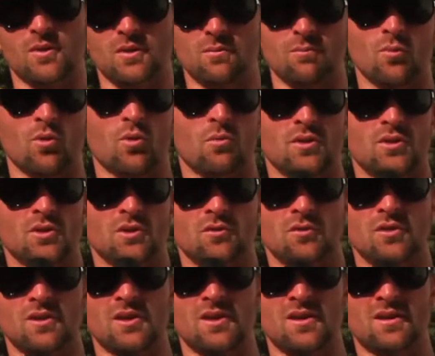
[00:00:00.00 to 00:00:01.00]
more
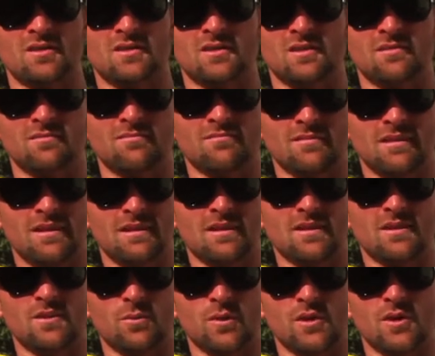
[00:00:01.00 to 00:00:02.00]
mature years, and
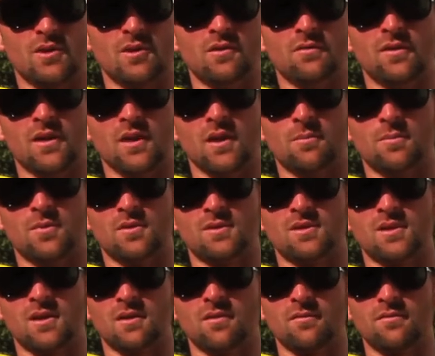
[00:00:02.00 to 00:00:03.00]
it's where you develop
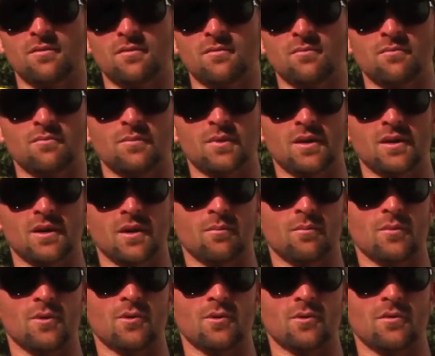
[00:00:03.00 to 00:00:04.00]
yourself and
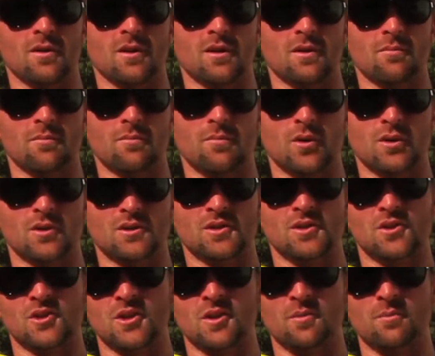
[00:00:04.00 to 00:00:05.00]
become your
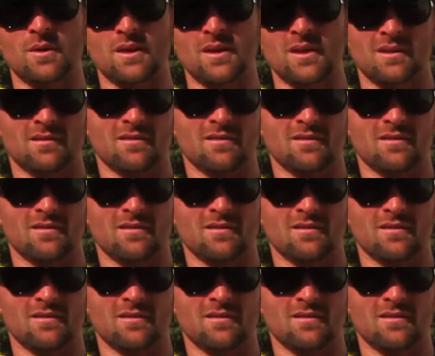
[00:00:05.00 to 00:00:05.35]
person you're going to be.